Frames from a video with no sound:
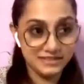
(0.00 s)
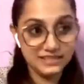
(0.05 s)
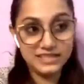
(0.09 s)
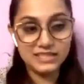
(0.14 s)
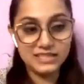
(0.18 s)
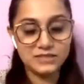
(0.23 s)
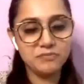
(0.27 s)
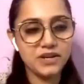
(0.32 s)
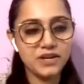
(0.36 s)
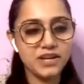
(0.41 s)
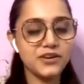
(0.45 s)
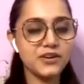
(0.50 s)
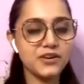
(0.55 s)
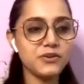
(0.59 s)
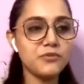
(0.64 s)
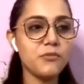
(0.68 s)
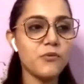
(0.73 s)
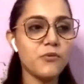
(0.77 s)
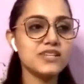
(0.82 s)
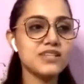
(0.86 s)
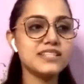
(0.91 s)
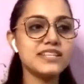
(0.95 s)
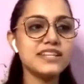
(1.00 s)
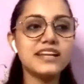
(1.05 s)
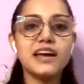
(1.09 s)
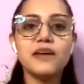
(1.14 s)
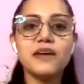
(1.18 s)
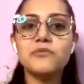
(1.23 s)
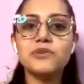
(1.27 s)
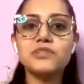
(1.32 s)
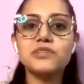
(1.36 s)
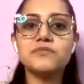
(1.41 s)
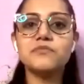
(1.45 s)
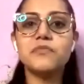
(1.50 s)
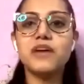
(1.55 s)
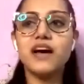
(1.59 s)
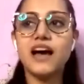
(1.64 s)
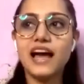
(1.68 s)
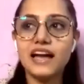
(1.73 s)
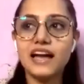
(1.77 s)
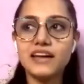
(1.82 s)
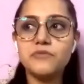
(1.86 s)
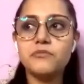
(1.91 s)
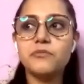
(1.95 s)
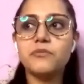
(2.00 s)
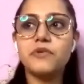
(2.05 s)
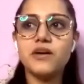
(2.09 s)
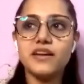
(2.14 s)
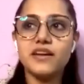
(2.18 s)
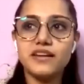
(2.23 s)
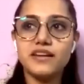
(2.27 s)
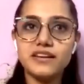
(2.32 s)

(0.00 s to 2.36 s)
this period was that i was i